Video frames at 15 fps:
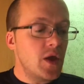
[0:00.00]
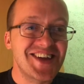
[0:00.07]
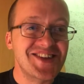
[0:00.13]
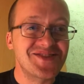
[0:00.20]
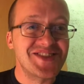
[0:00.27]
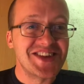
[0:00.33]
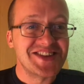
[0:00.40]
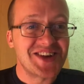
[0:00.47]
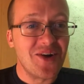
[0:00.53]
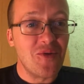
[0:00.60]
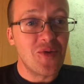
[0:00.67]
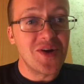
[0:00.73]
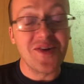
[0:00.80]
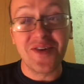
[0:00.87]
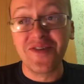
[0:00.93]
That's where things got
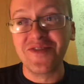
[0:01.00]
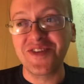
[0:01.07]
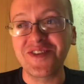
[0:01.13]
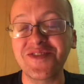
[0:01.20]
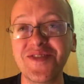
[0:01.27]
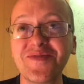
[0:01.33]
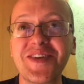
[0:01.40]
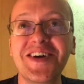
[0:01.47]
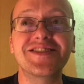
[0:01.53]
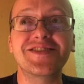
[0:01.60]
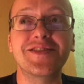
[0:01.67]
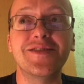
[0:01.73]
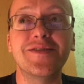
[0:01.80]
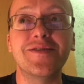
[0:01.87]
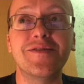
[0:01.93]
weird for the trip.
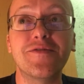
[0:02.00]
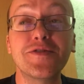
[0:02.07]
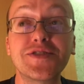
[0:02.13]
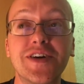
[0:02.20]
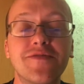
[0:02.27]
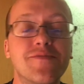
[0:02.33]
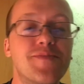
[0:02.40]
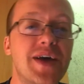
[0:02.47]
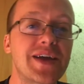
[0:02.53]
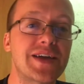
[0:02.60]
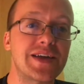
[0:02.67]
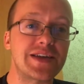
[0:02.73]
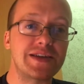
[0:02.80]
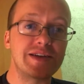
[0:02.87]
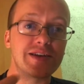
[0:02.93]
So first off, back
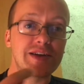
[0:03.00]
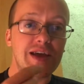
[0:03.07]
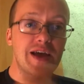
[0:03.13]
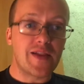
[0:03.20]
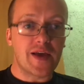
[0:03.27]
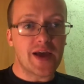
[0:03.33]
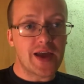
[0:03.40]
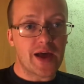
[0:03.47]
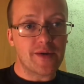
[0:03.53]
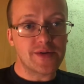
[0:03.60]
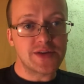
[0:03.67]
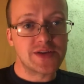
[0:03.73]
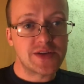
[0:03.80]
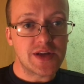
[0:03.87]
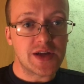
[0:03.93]
in LA,
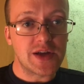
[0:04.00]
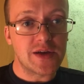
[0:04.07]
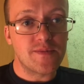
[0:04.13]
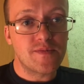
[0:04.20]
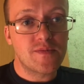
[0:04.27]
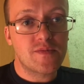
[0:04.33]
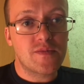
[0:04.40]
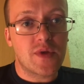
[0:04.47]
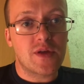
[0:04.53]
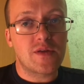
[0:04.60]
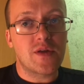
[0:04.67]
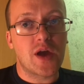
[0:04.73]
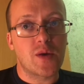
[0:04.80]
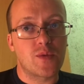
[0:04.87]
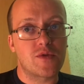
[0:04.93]

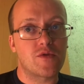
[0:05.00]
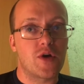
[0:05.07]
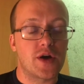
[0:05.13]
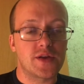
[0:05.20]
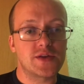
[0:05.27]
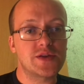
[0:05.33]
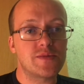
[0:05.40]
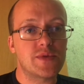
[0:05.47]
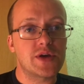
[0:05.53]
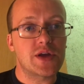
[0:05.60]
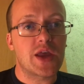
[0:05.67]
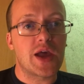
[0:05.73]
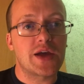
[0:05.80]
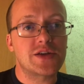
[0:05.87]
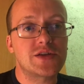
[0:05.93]
I'd withdrawn some
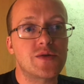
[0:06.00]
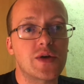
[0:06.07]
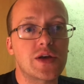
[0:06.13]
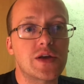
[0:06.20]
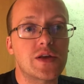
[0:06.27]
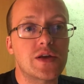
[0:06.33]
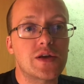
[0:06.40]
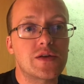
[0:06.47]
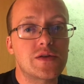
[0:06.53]
cash so I could